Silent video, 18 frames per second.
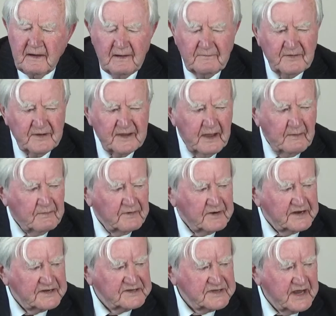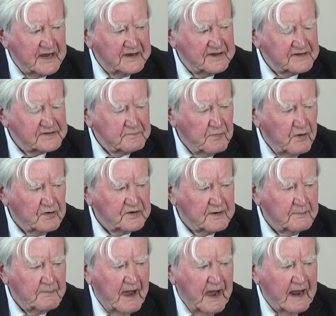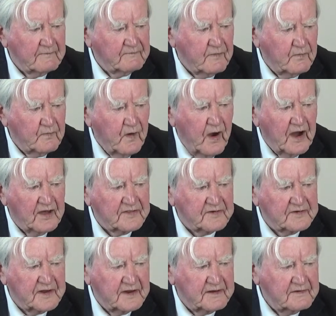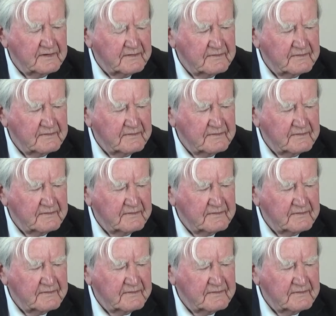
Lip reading: forget what he said, there's more demand for water than